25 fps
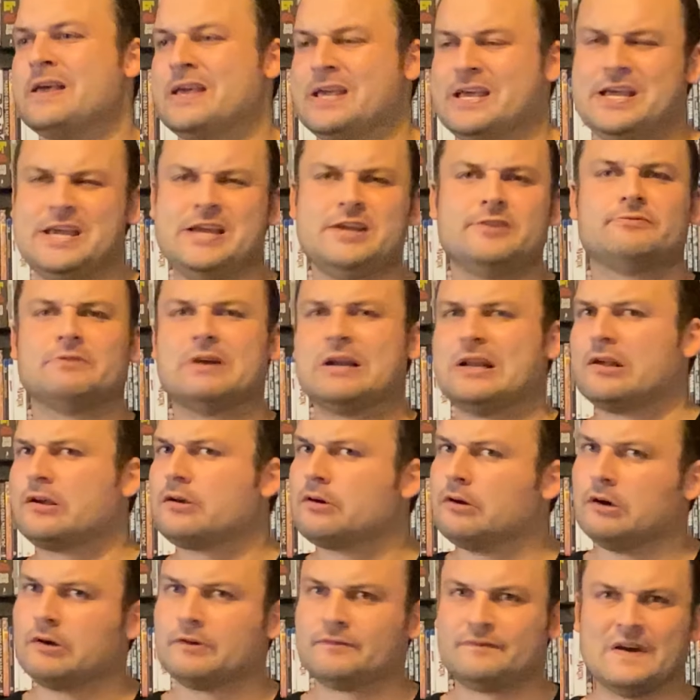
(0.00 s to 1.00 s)
He's really
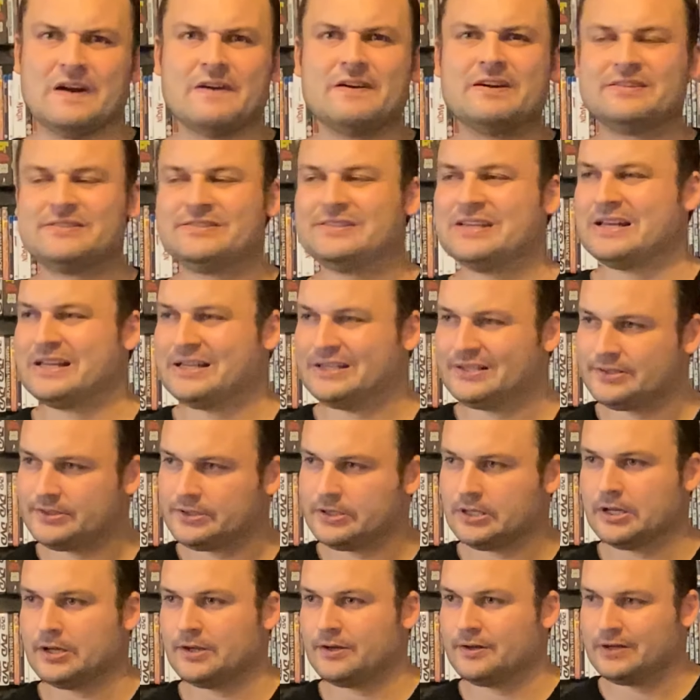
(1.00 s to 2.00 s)
good, very
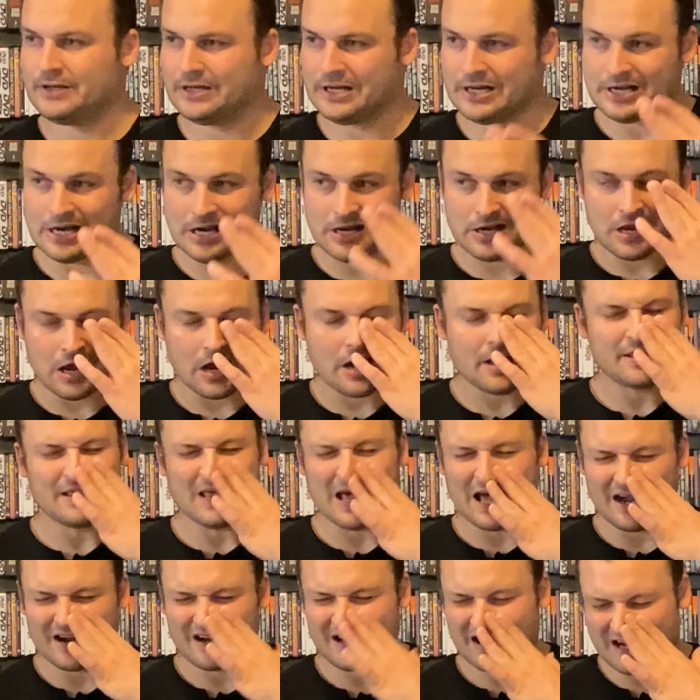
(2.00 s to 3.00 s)
sinister, and I like
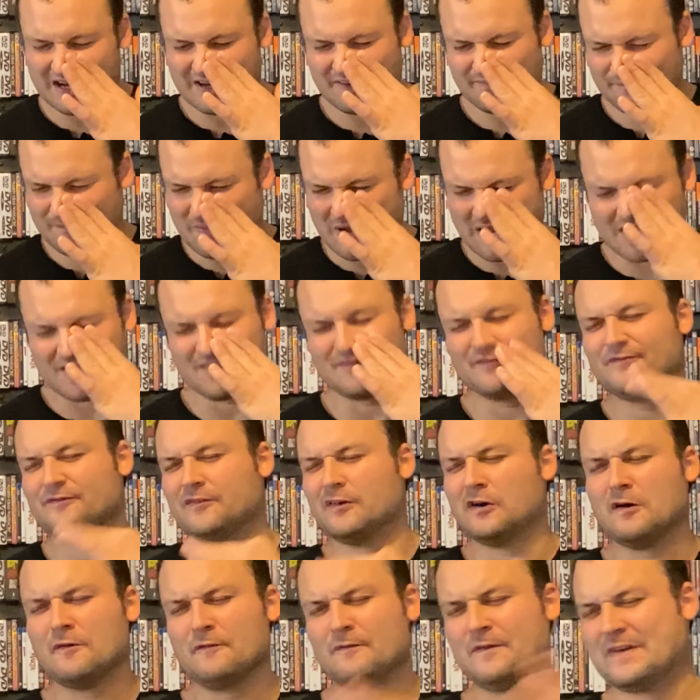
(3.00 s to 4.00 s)
that kind of back and
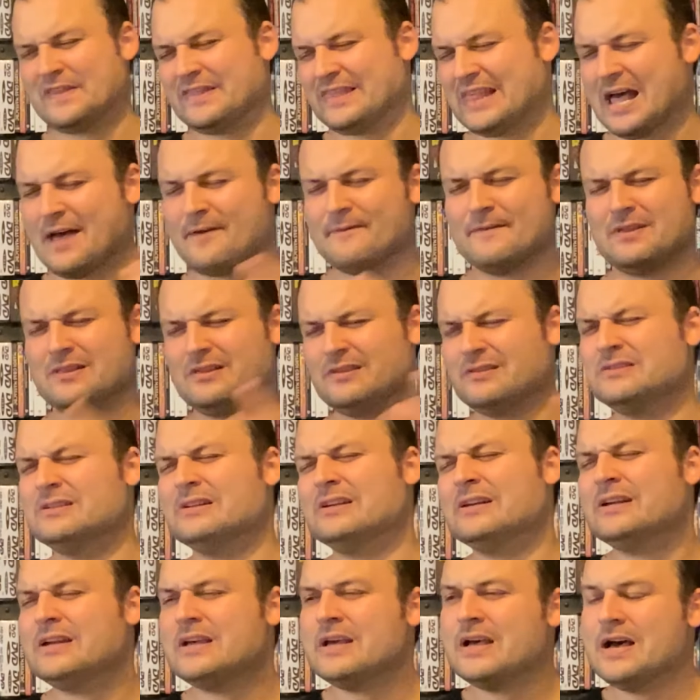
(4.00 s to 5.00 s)
forth with them and
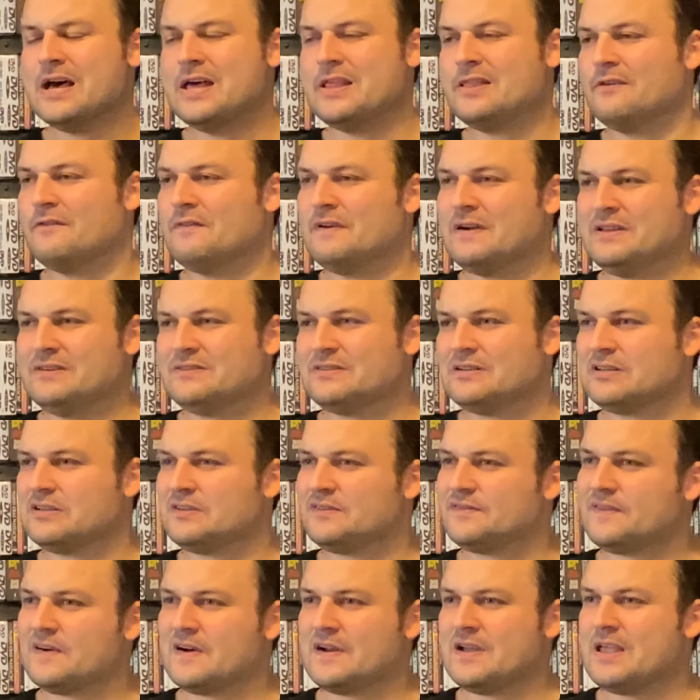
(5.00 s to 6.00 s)
and the
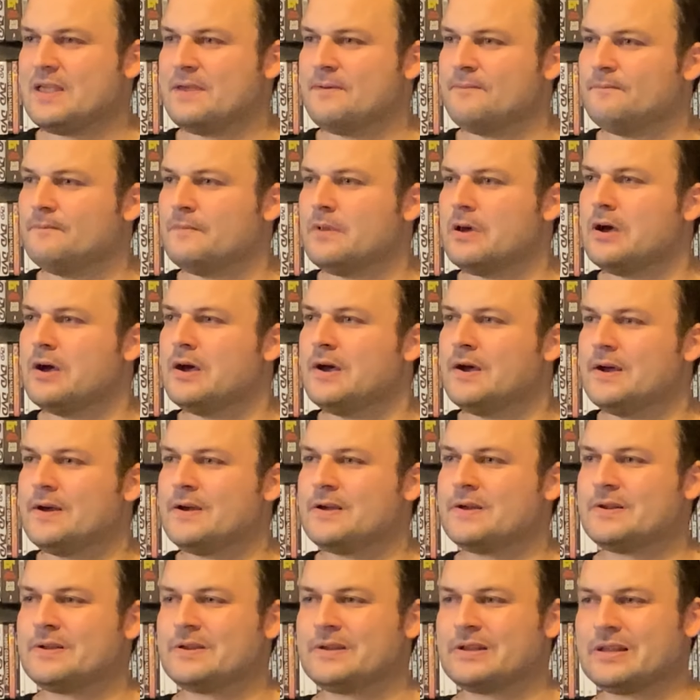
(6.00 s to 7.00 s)
reasons for him uh,
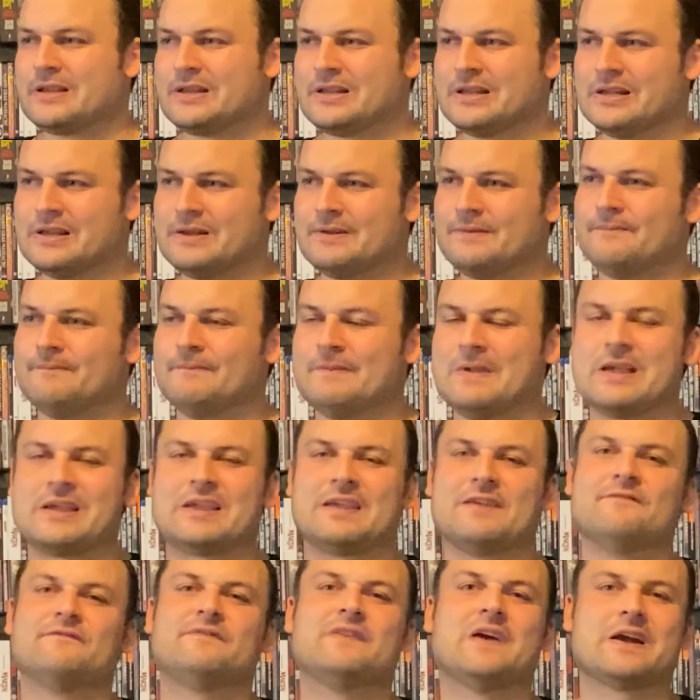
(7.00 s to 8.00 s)

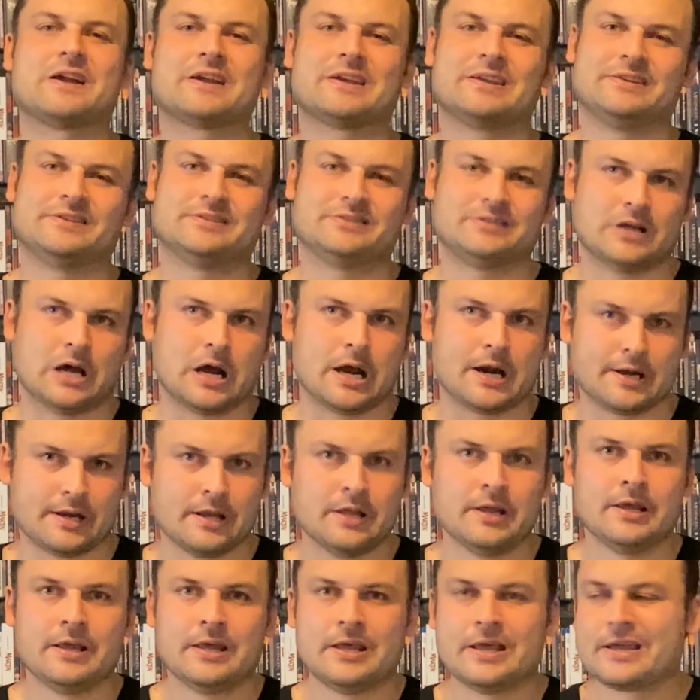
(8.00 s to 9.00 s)
making Frankenstein
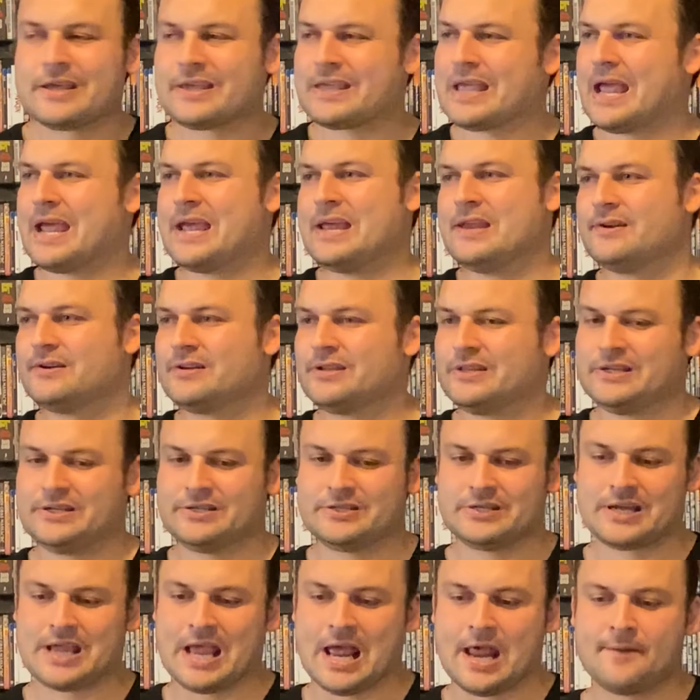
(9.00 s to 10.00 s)
get into
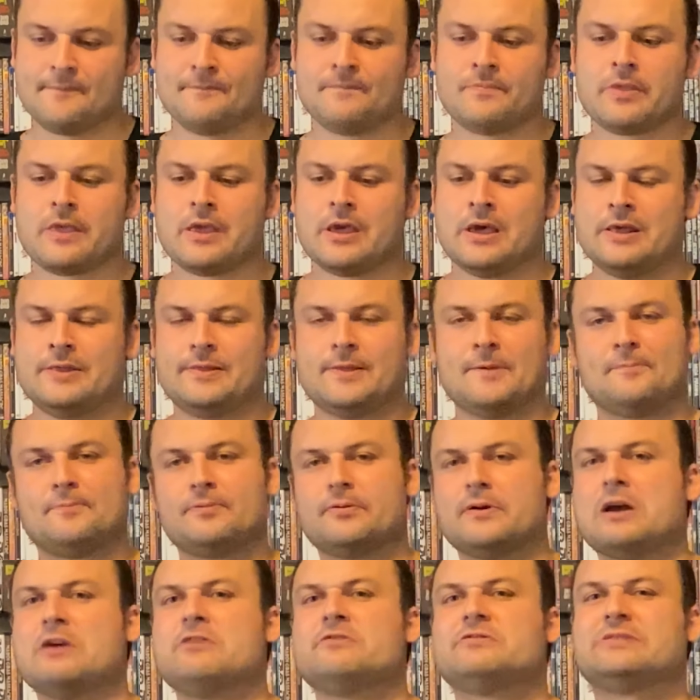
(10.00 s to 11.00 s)
this again. The
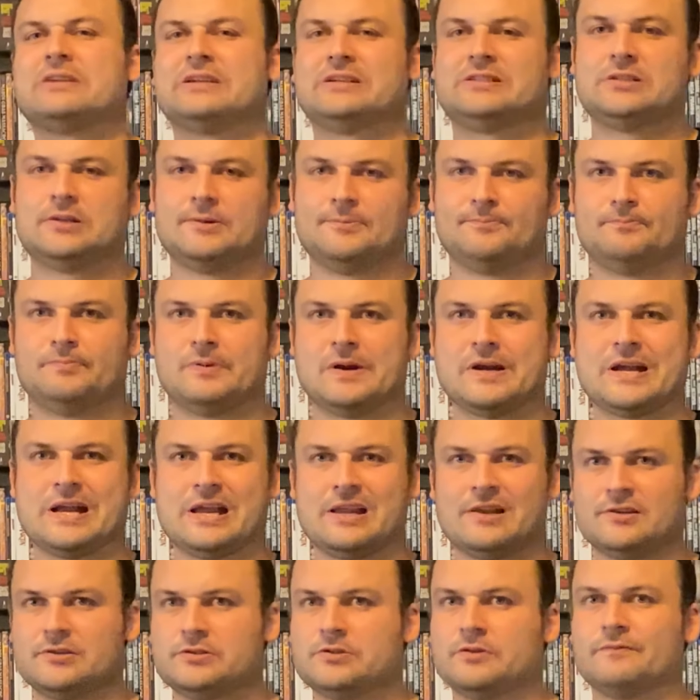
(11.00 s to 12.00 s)
process of
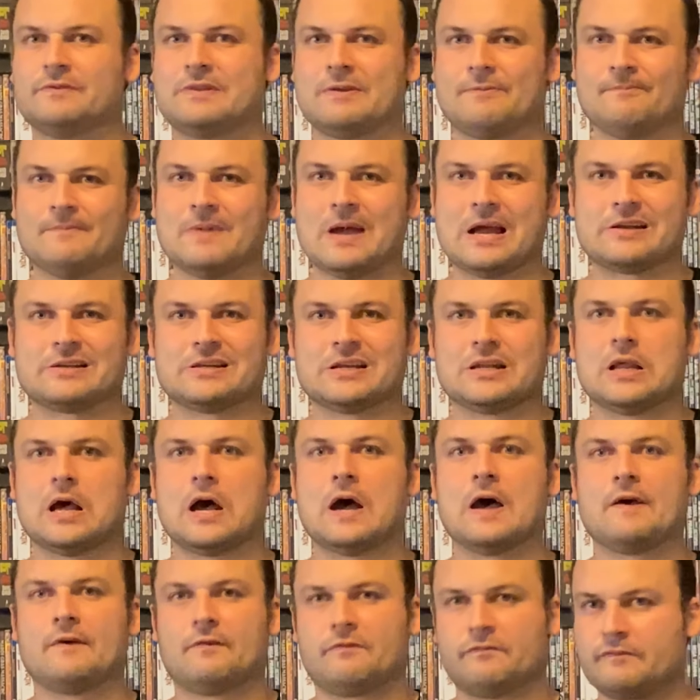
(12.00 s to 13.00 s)
bringing something back to
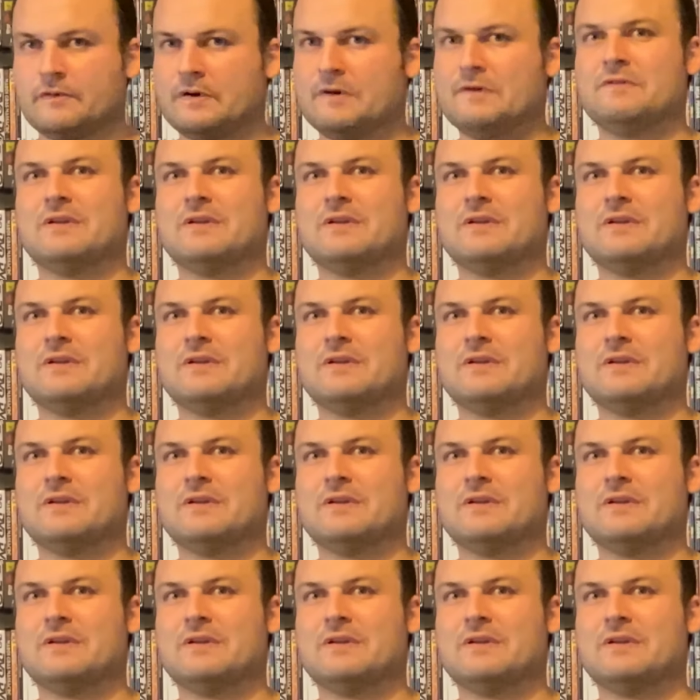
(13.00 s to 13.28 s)
life through